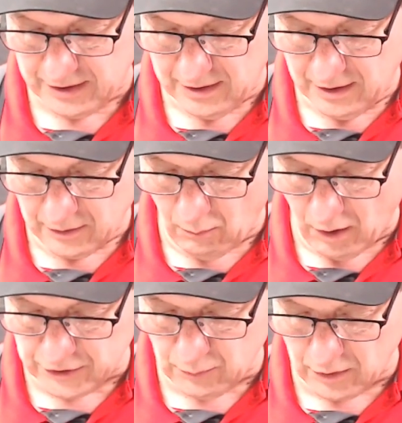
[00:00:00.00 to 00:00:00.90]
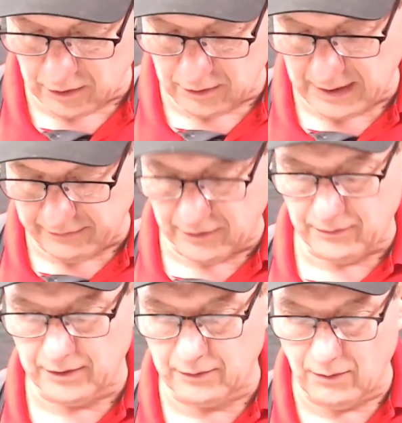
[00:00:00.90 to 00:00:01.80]
watercolor, not the
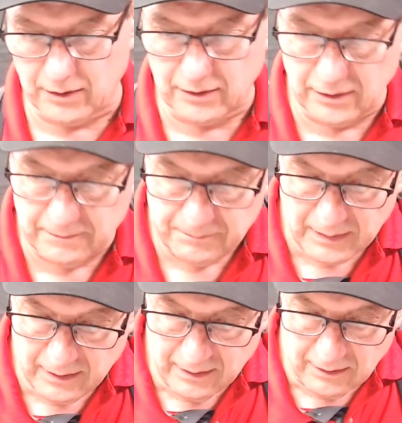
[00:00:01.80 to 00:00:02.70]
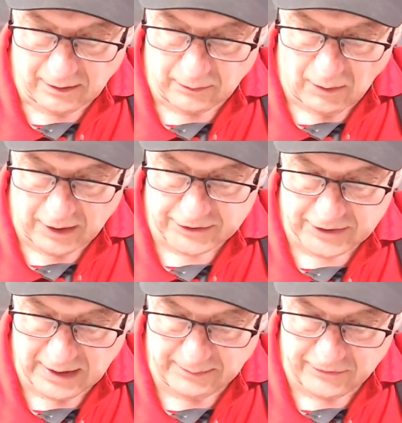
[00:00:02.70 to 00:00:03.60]
acrylic watercolor, or gouache,
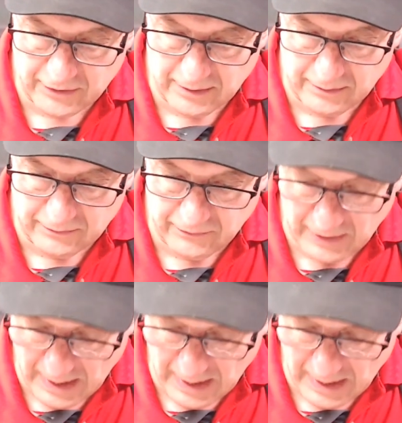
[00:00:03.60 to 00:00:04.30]
and I'm just going to tap it